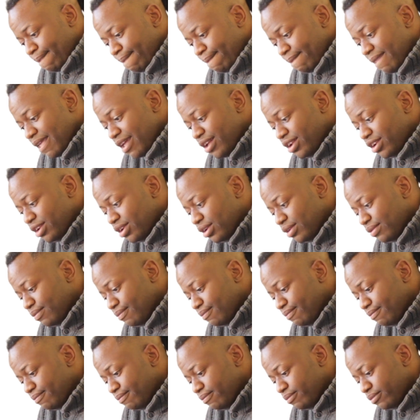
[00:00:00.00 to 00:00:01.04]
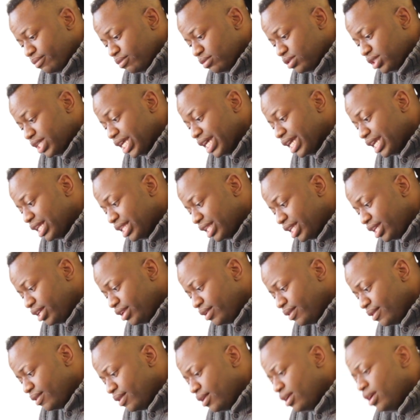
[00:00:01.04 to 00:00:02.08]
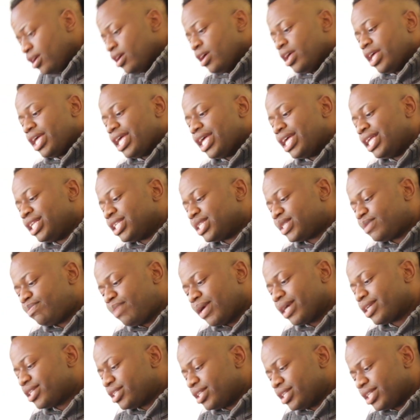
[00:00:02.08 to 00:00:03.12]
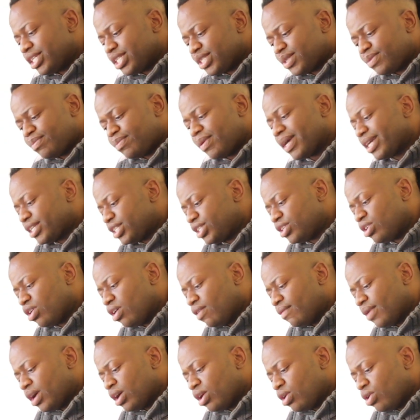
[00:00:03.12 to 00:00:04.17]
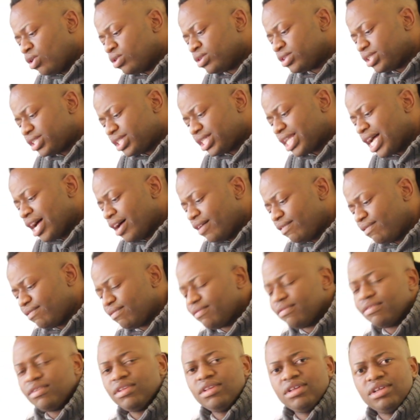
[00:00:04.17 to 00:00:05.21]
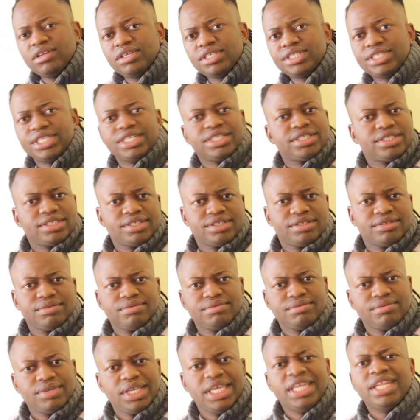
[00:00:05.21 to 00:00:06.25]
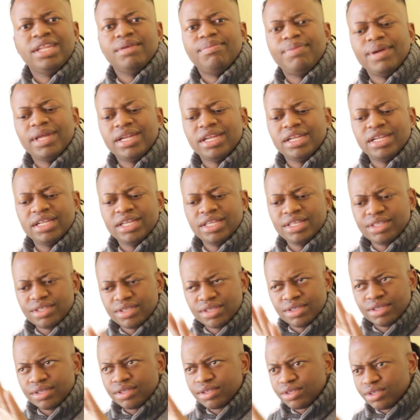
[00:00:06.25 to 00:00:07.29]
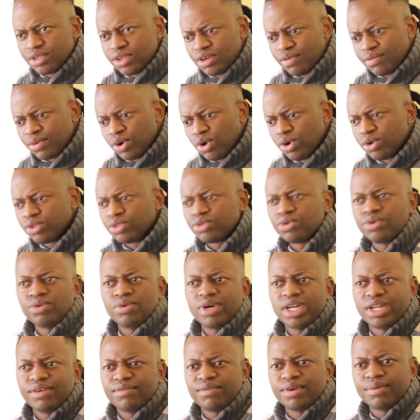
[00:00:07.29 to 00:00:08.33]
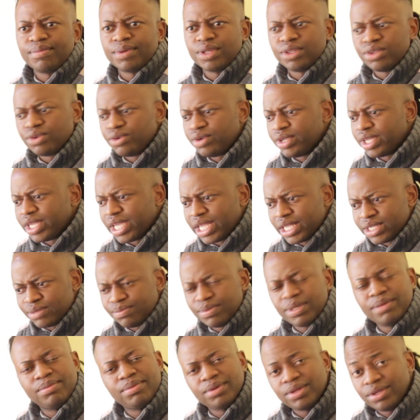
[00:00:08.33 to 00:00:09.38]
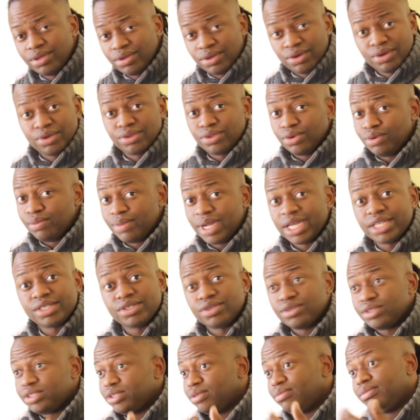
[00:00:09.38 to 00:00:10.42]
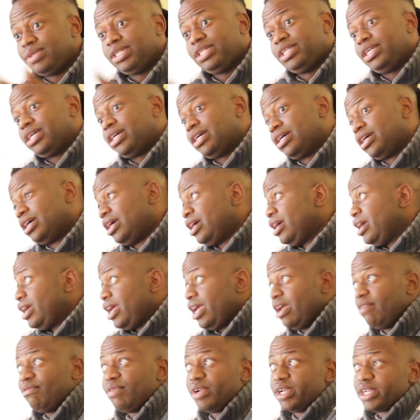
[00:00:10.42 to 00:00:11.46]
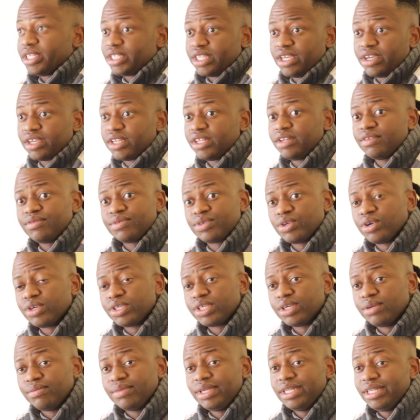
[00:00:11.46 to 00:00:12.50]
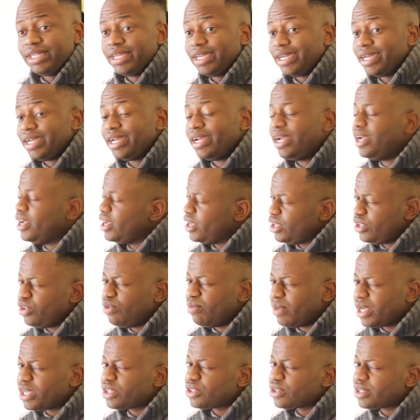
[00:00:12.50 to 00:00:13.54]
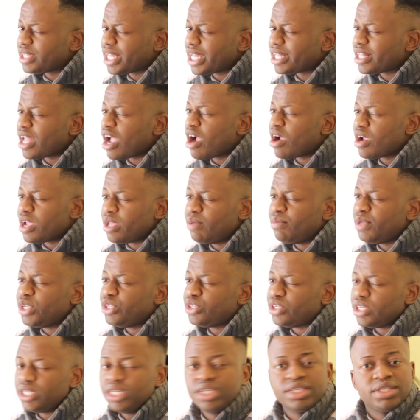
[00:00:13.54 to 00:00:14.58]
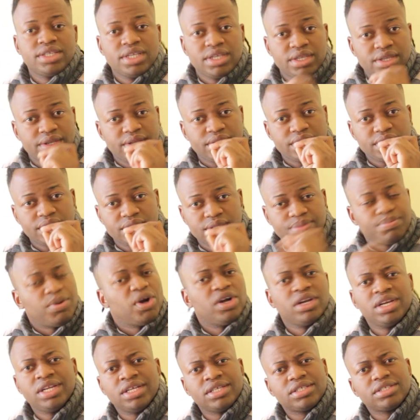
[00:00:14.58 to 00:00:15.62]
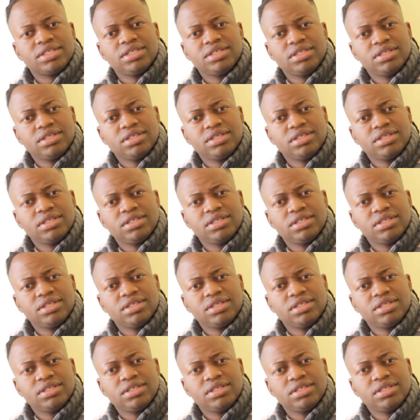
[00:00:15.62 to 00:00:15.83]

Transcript: Then, secondly, inspection of our own staff, just independently, to sort of go through what have we been doing as people. You'll go through my social media, every executive social media. You make sure that our image is spotless,